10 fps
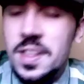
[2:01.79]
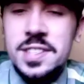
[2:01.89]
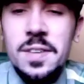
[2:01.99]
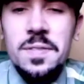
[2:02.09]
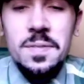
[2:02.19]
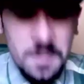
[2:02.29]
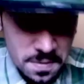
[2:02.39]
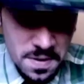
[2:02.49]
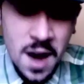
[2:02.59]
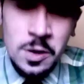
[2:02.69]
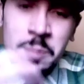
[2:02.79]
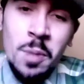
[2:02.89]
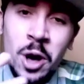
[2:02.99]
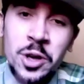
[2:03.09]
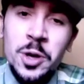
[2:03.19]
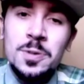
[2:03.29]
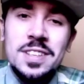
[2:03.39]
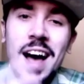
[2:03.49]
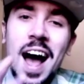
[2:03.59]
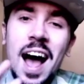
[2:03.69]
There's a very minute,
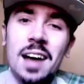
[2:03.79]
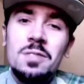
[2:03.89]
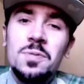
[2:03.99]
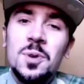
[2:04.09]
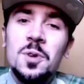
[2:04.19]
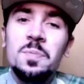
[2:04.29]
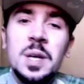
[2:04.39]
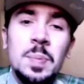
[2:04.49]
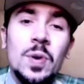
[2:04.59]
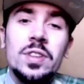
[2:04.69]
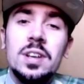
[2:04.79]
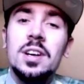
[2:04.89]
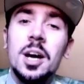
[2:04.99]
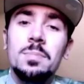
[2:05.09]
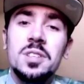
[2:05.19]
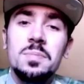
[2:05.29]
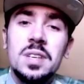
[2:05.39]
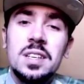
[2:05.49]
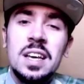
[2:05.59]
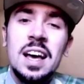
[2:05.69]
a handful of people that can come to
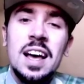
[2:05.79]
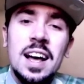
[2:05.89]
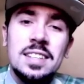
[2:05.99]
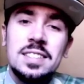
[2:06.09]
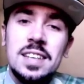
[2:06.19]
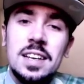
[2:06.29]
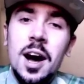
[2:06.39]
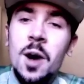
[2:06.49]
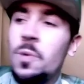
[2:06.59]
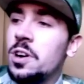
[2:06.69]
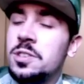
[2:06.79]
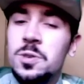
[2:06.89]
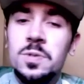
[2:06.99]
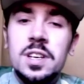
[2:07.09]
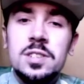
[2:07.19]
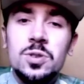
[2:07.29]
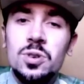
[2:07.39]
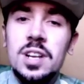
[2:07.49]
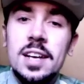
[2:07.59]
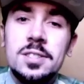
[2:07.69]
me and say, I want to do this
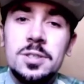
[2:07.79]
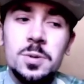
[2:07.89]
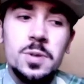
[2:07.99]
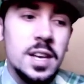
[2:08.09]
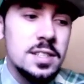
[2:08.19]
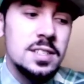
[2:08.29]
or let's do this,